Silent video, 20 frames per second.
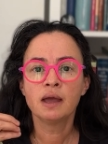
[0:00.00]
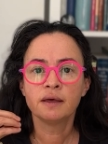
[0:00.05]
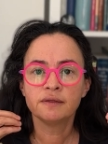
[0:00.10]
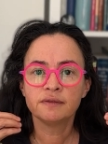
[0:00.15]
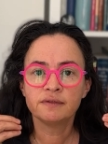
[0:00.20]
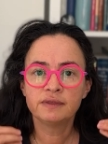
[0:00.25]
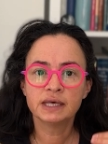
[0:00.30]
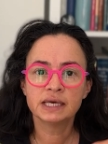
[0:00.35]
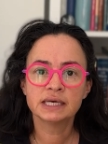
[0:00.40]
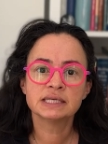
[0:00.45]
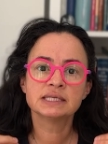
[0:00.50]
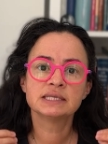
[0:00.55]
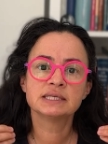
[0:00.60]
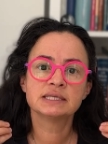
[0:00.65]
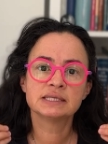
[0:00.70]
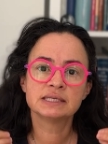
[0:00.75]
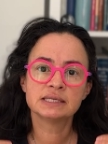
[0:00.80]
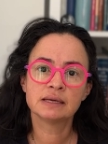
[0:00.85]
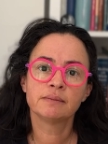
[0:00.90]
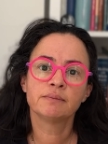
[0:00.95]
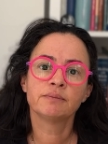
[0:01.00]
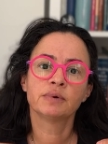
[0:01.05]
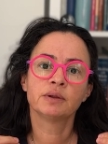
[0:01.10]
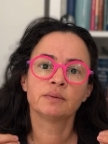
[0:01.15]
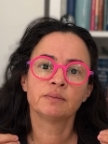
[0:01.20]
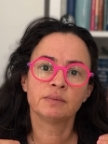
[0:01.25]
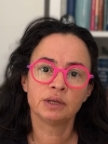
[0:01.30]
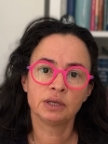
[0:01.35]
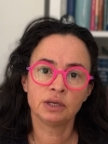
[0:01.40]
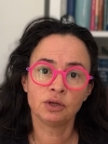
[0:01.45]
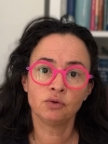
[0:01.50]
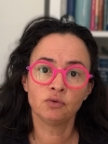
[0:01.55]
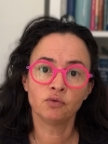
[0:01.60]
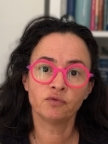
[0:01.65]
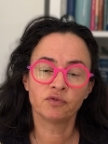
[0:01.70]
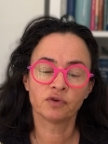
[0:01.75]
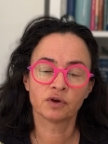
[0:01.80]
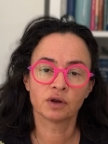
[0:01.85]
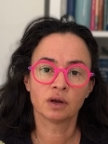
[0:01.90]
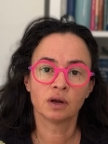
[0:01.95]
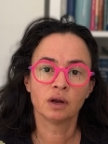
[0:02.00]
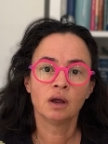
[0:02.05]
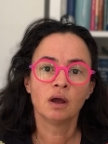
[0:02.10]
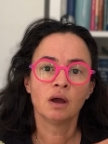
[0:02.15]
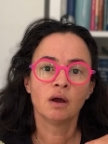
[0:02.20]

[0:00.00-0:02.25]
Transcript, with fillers: This simple maneuver